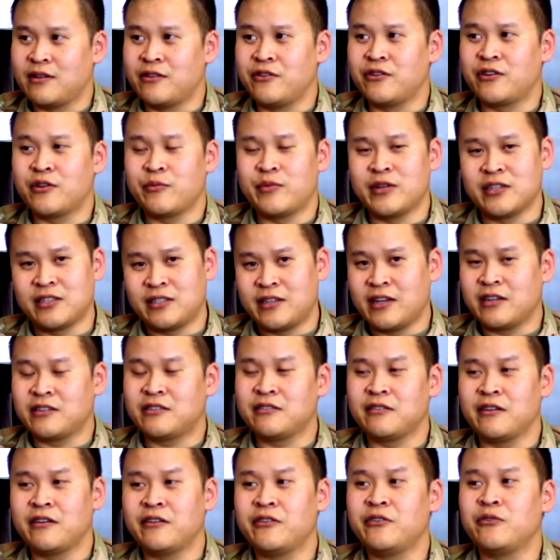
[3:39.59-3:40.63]
and you could be
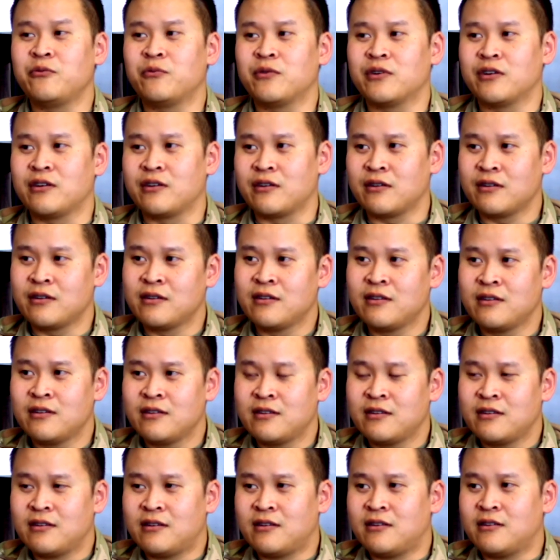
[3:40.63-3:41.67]
stationed anywhere
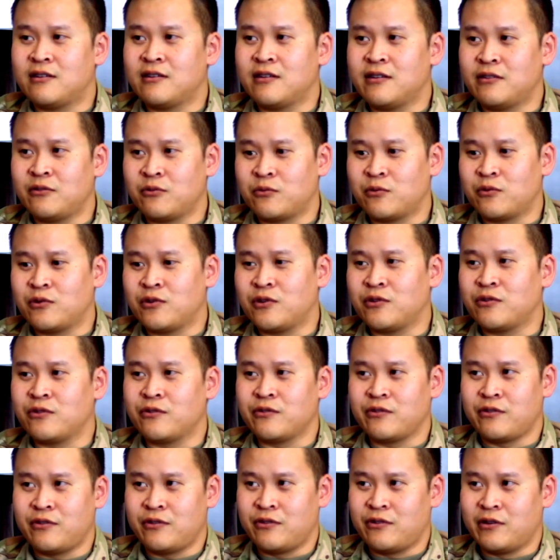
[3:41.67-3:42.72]
in the world
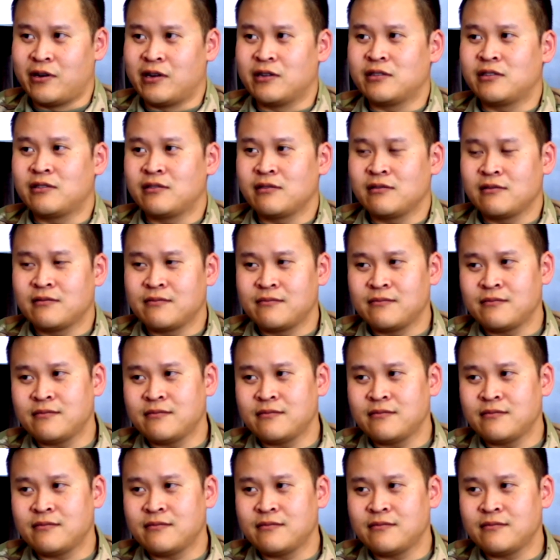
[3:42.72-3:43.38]
or the U.S.